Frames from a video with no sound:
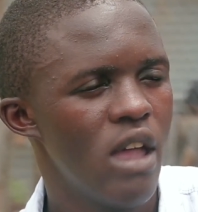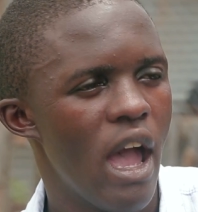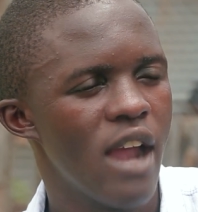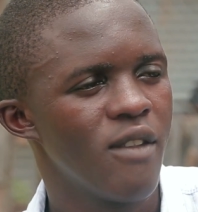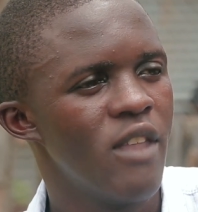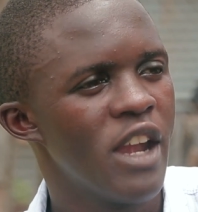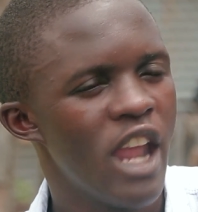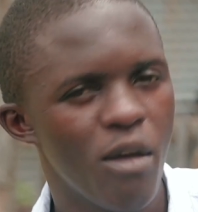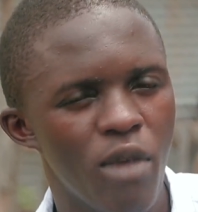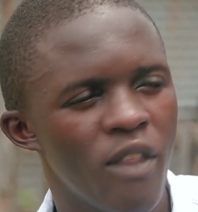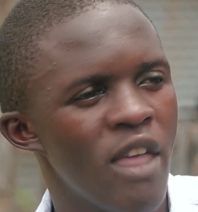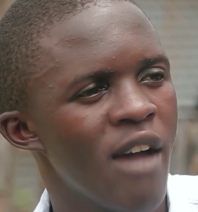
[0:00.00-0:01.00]
And the
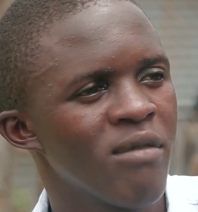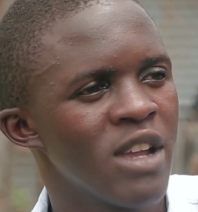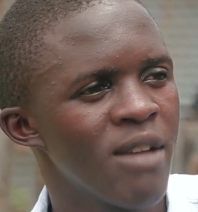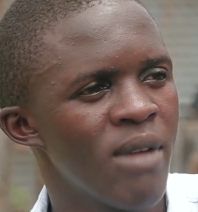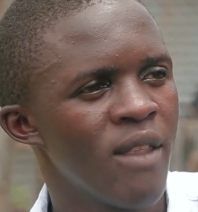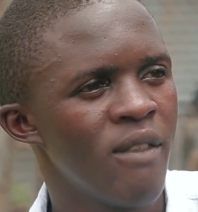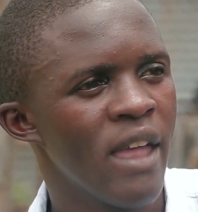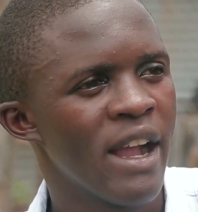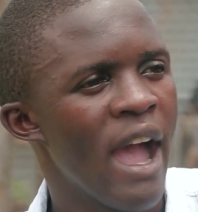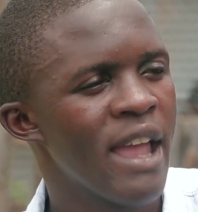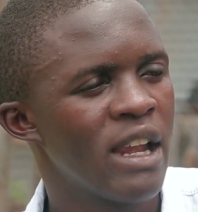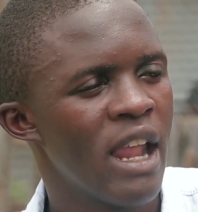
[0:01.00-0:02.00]
NEMA, they have given the
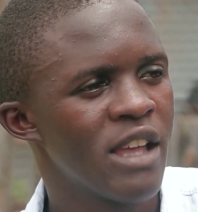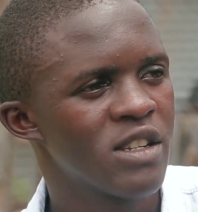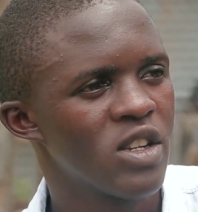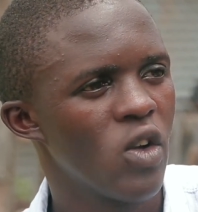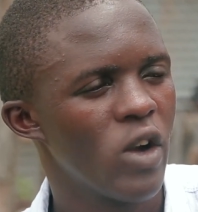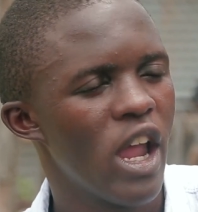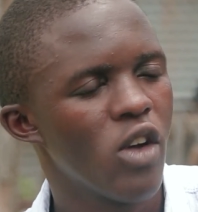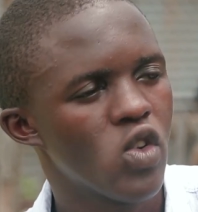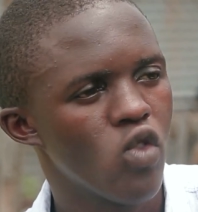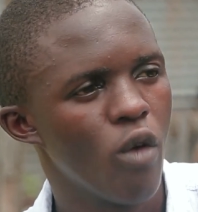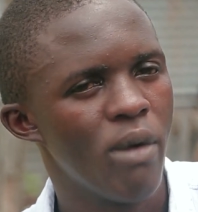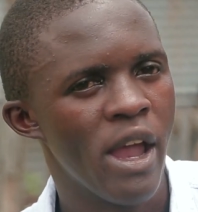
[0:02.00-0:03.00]
guidelines on how
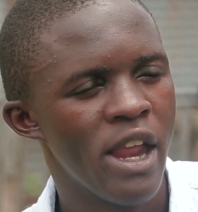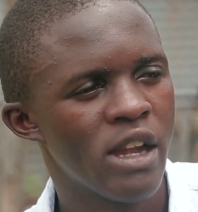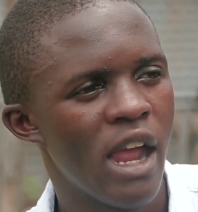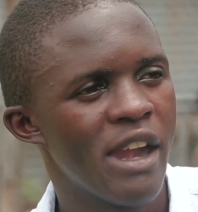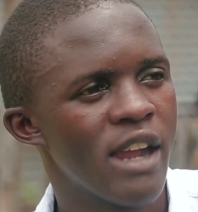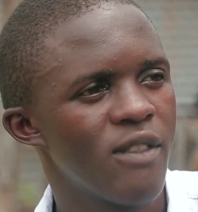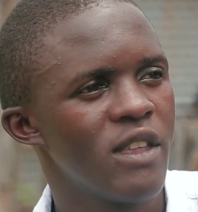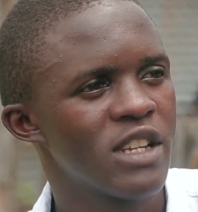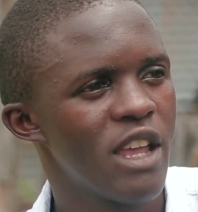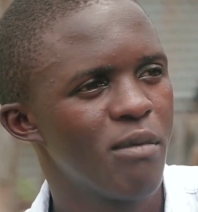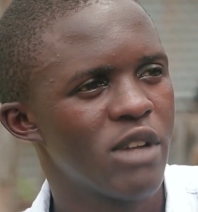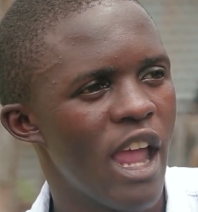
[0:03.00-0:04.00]
to operate, and at the
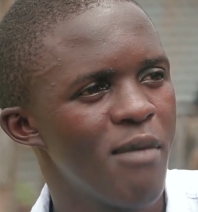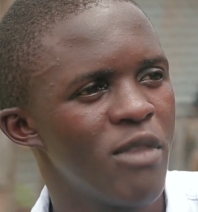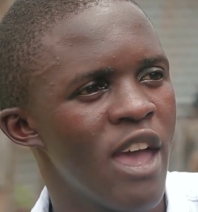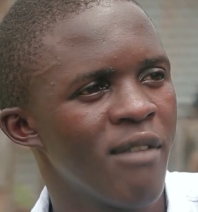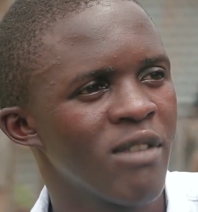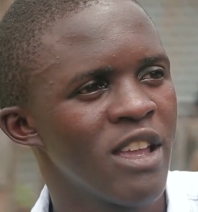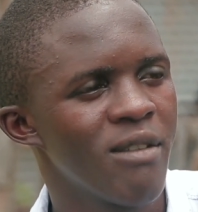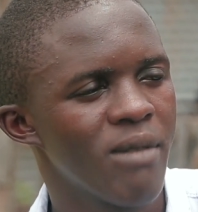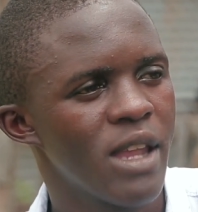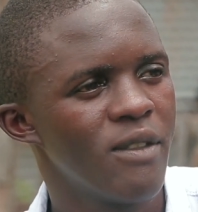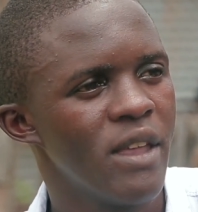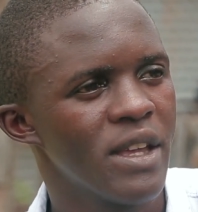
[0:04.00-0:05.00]
same time, they have
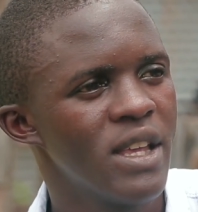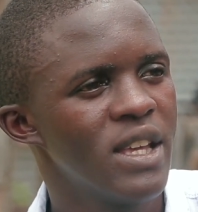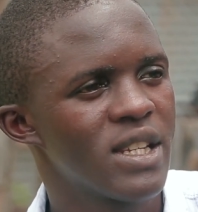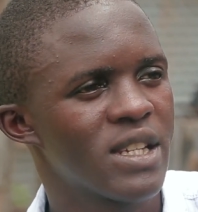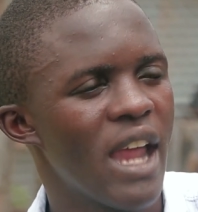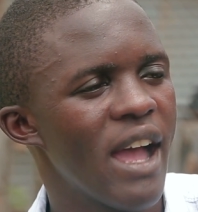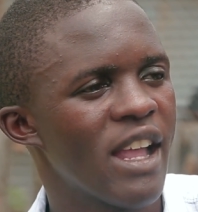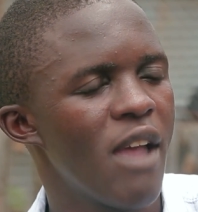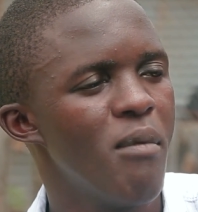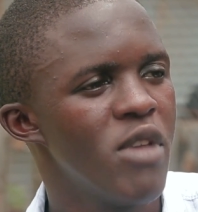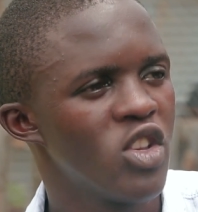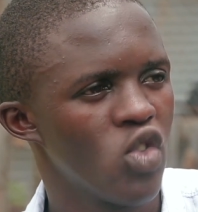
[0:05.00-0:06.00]
given the stack
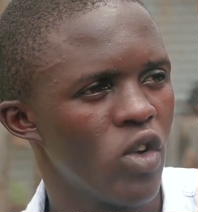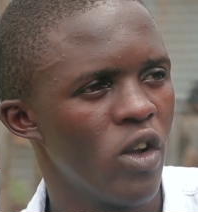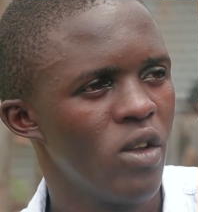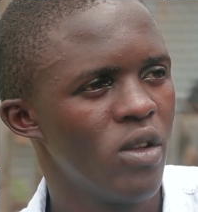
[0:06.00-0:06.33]
emission,